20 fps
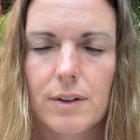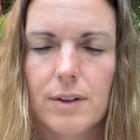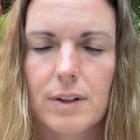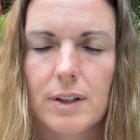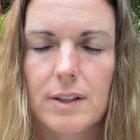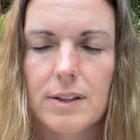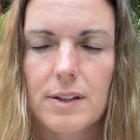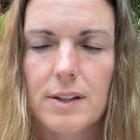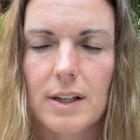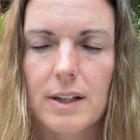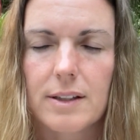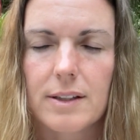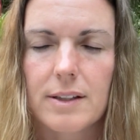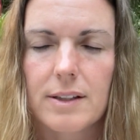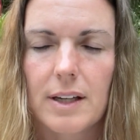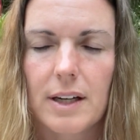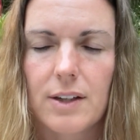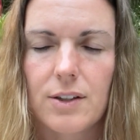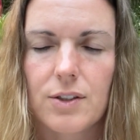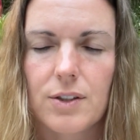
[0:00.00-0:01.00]
the
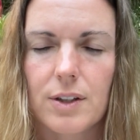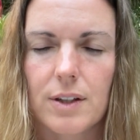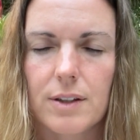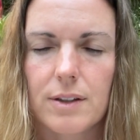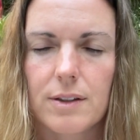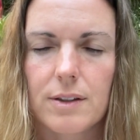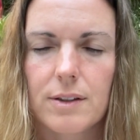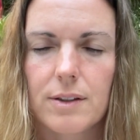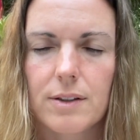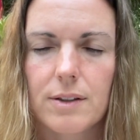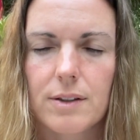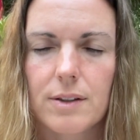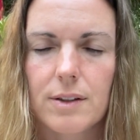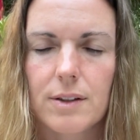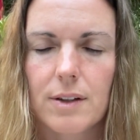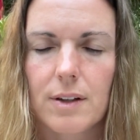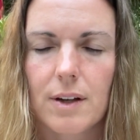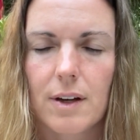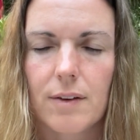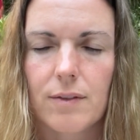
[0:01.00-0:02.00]
sensations
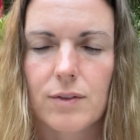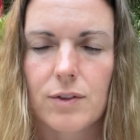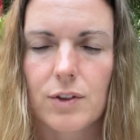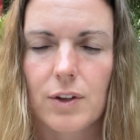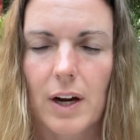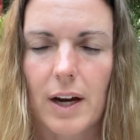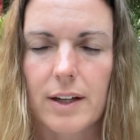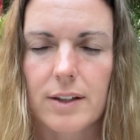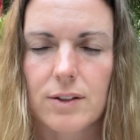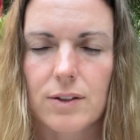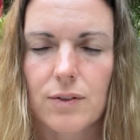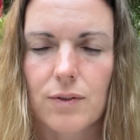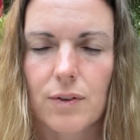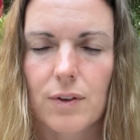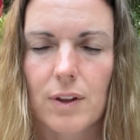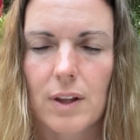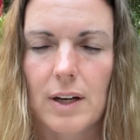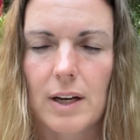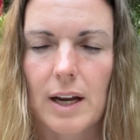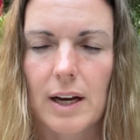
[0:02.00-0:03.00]
of trust for
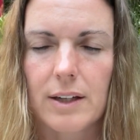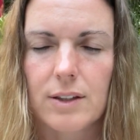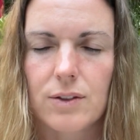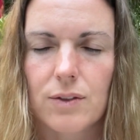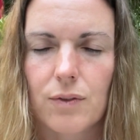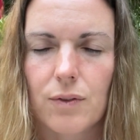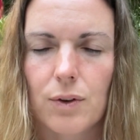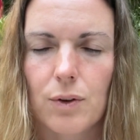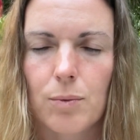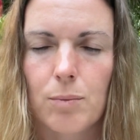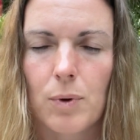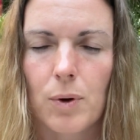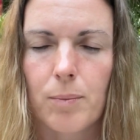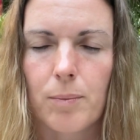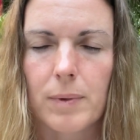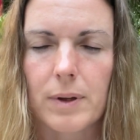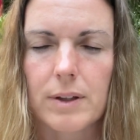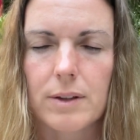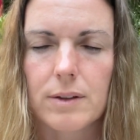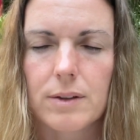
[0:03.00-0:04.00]
the next few
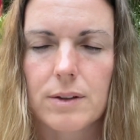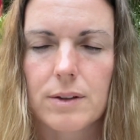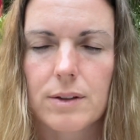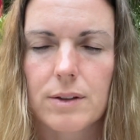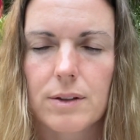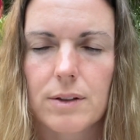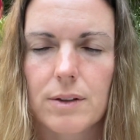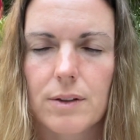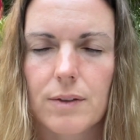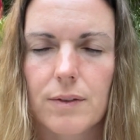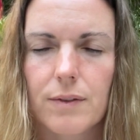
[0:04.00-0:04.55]
moments.